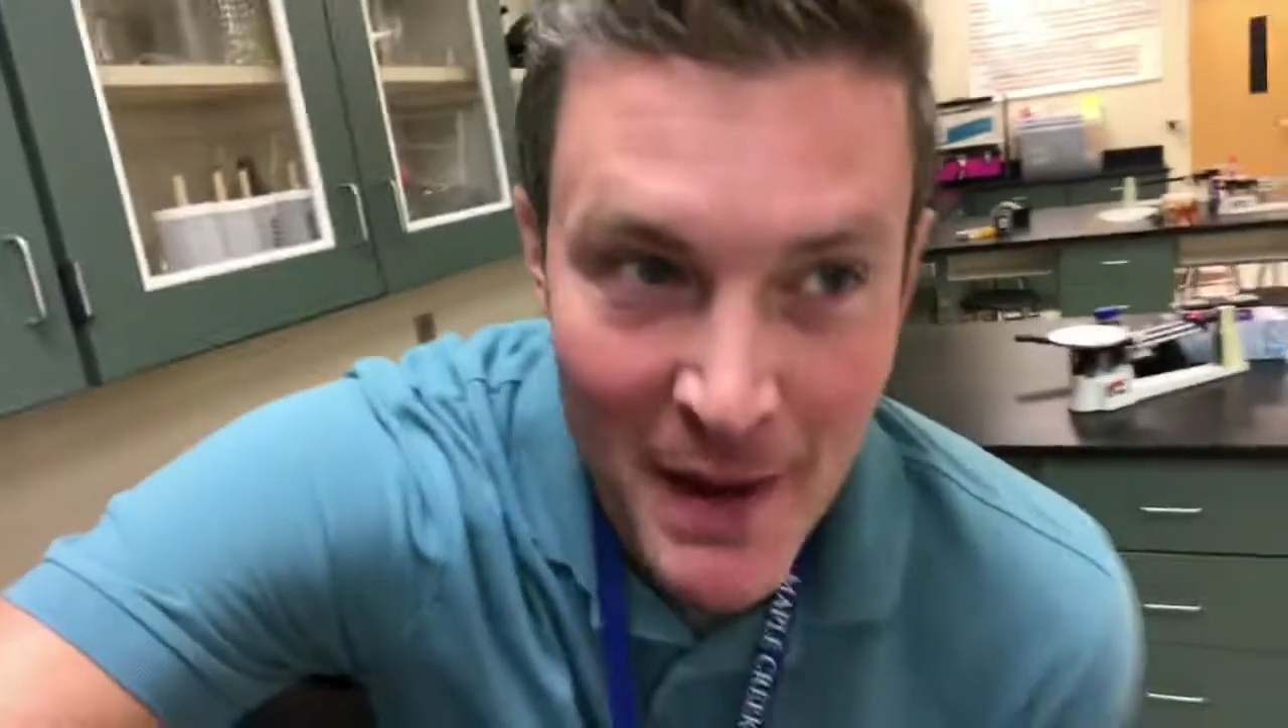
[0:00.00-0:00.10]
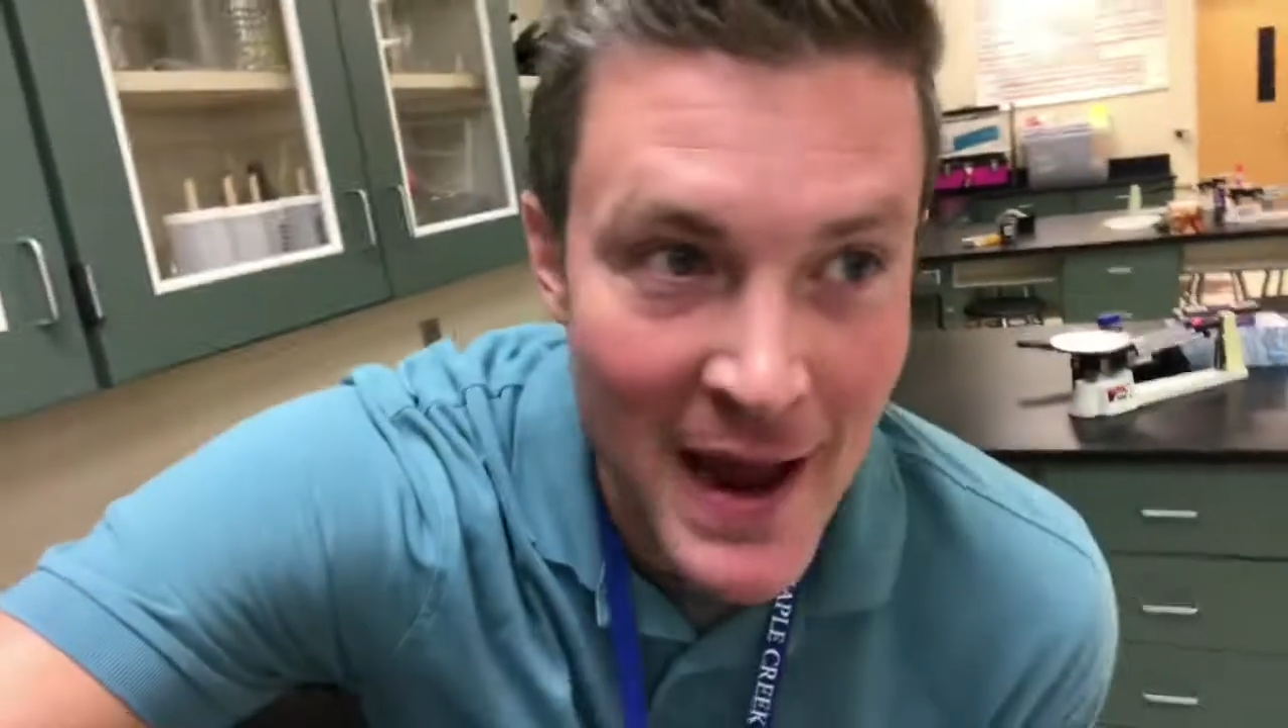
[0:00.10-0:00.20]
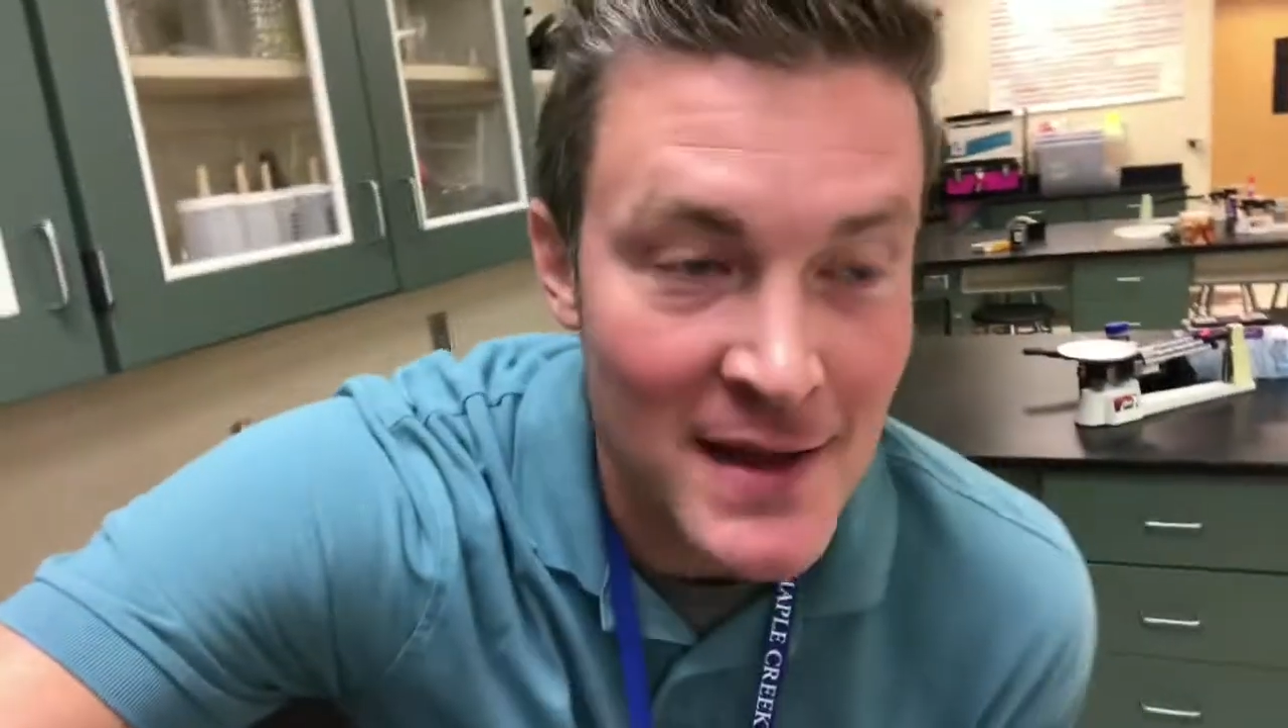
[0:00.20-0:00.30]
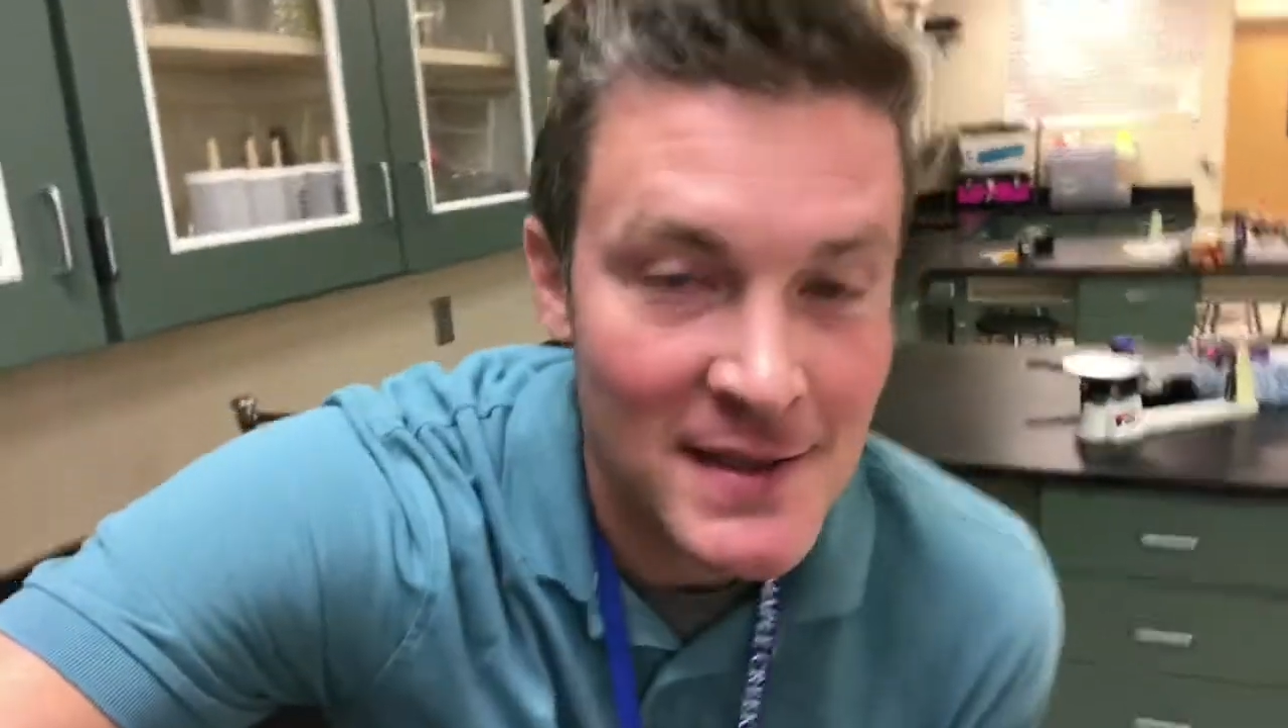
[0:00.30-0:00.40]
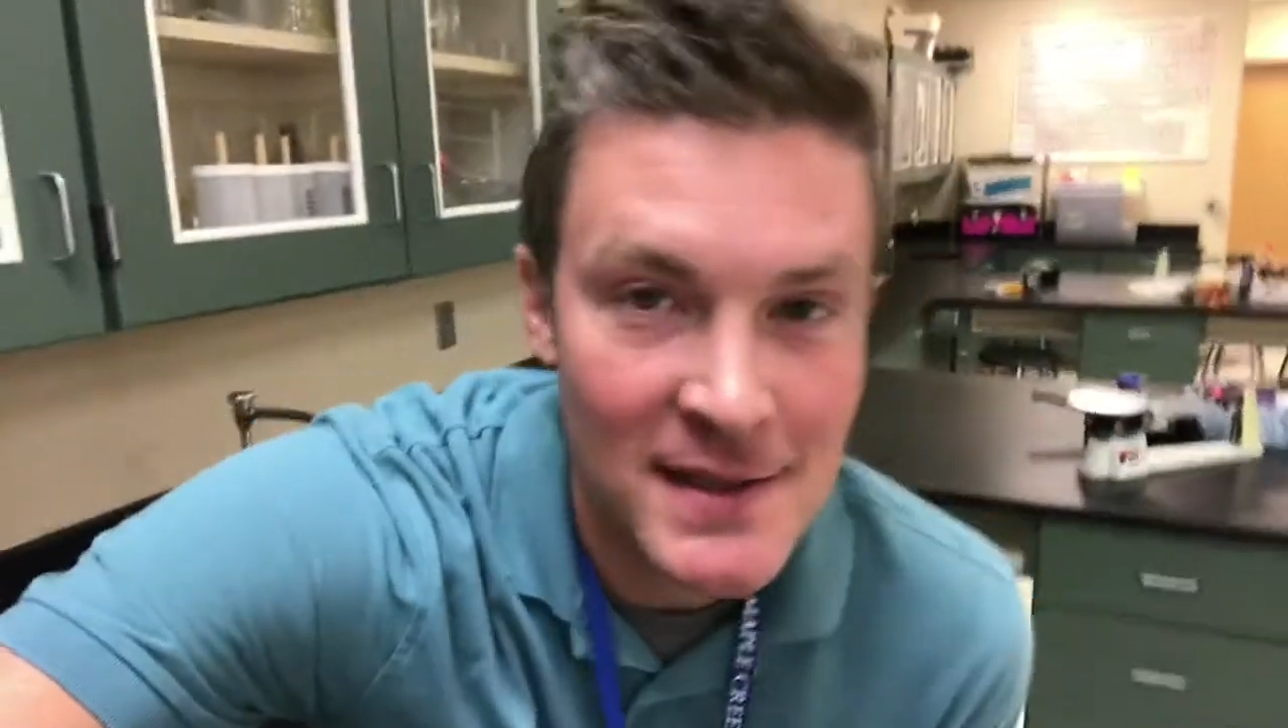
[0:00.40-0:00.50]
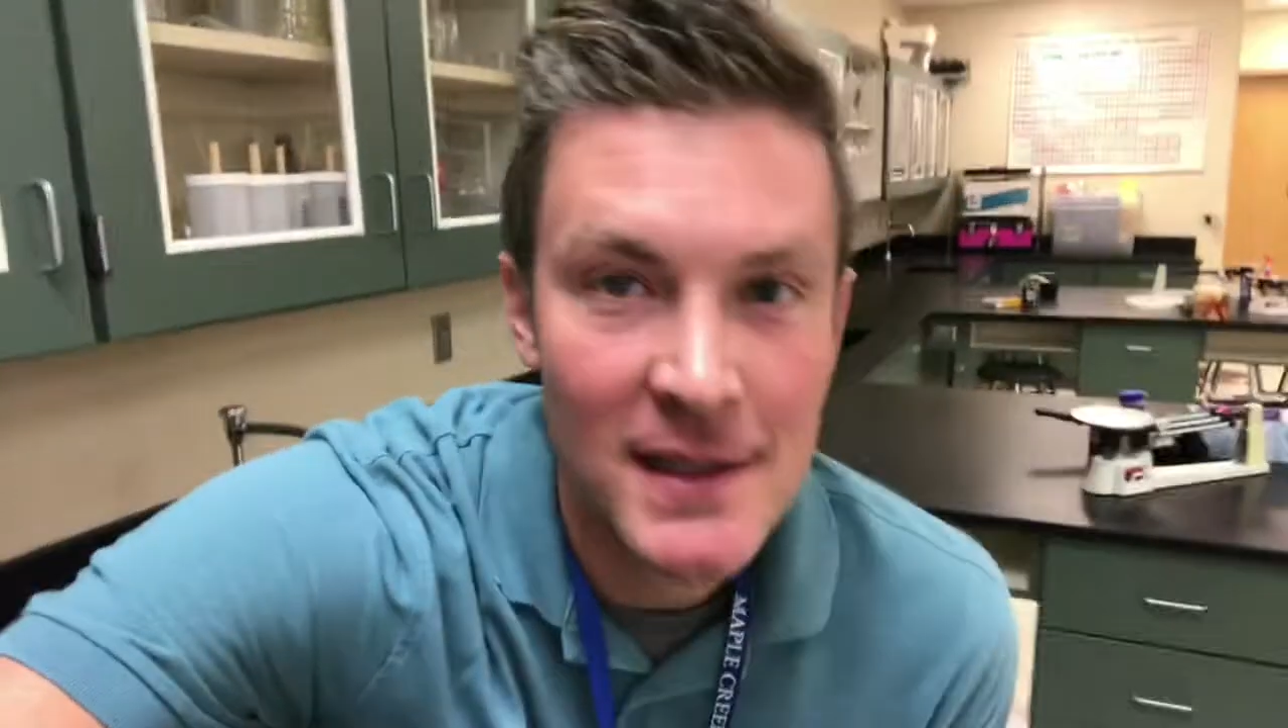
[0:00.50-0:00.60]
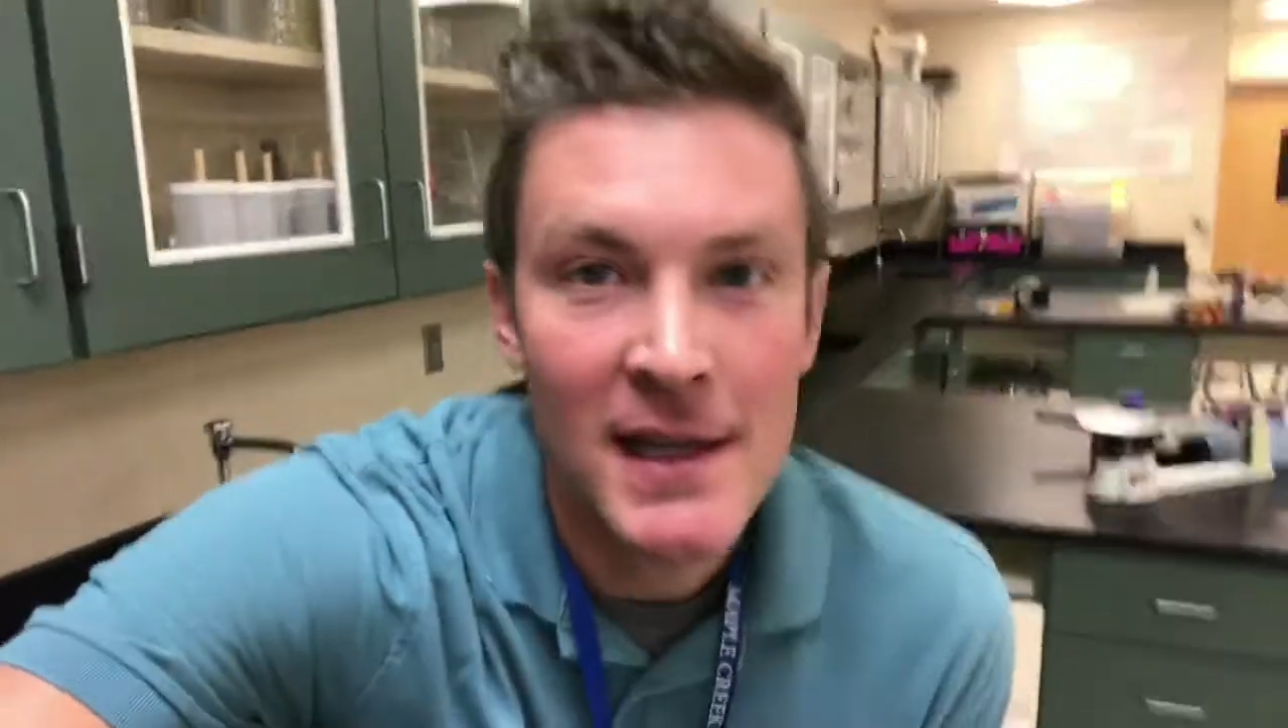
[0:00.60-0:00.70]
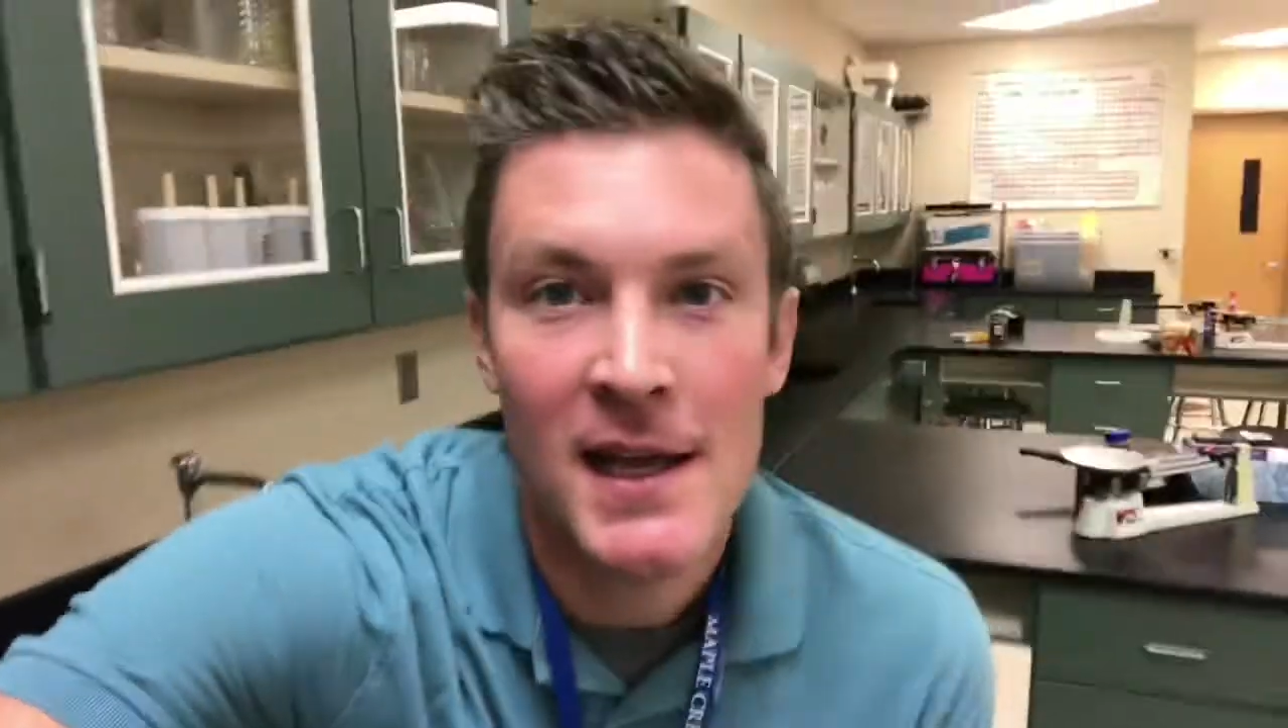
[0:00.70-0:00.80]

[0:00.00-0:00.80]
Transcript: mass